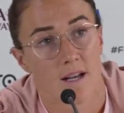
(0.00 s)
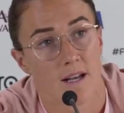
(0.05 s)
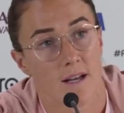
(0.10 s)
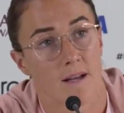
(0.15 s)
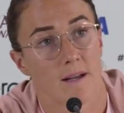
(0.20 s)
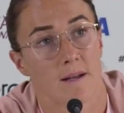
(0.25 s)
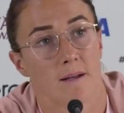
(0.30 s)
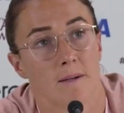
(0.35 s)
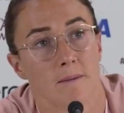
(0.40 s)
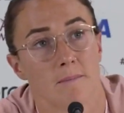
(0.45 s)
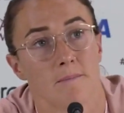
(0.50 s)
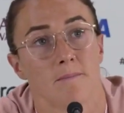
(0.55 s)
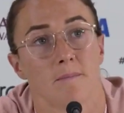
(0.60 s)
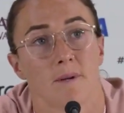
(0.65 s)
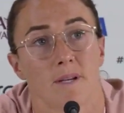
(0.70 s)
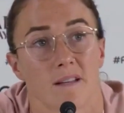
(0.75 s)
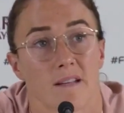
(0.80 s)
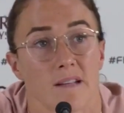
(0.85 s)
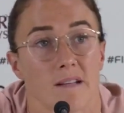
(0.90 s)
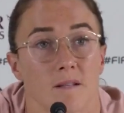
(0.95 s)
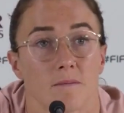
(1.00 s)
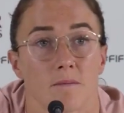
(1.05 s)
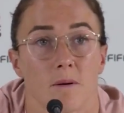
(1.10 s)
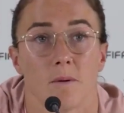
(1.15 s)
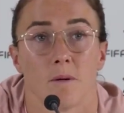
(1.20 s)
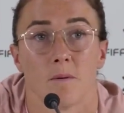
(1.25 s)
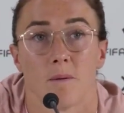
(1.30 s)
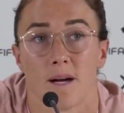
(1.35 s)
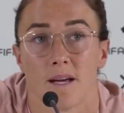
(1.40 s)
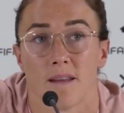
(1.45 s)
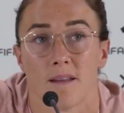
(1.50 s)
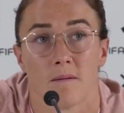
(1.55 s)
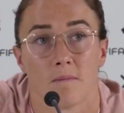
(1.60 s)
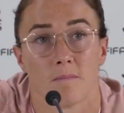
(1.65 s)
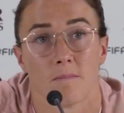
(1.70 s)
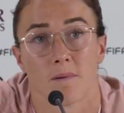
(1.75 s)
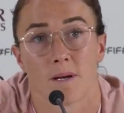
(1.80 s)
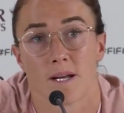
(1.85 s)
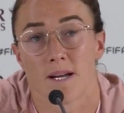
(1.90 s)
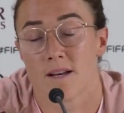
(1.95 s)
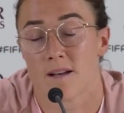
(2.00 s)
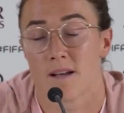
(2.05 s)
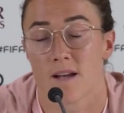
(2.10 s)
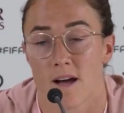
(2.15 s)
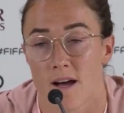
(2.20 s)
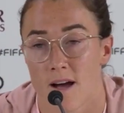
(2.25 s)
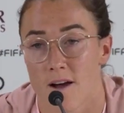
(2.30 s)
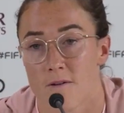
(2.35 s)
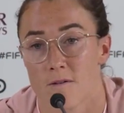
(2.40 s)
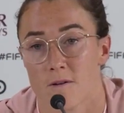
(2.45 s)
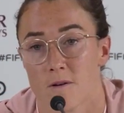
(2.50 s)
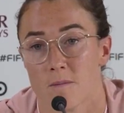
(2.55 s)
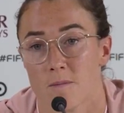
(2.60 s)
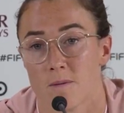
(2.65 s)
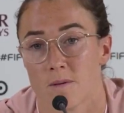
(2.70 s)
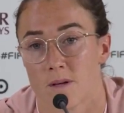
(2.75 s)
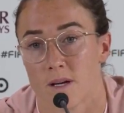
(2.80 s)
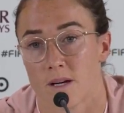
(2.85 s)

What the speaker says: But I think that's probably why they're playing her higher up,